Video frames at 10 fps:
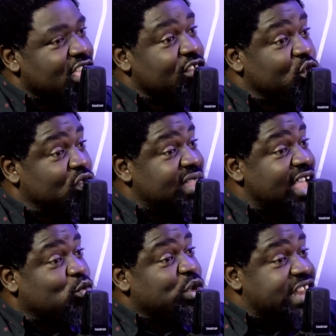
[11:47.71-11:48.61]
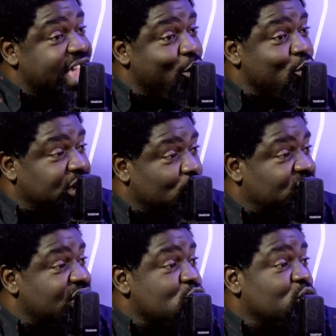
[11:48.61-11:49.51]
If you start with their own, they will
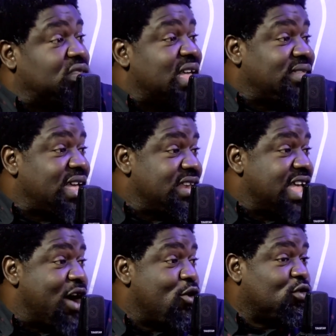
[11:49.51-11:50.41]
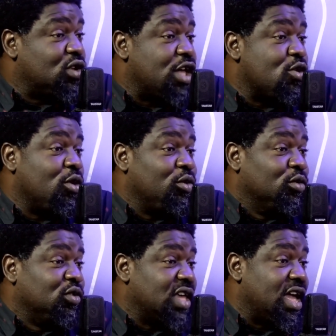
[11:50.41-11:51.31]
say you started their own so that you
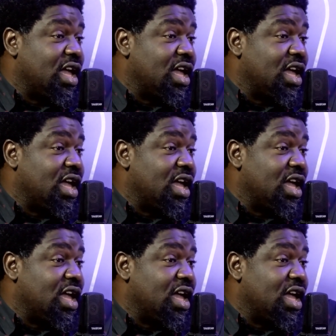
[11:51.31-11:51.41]
use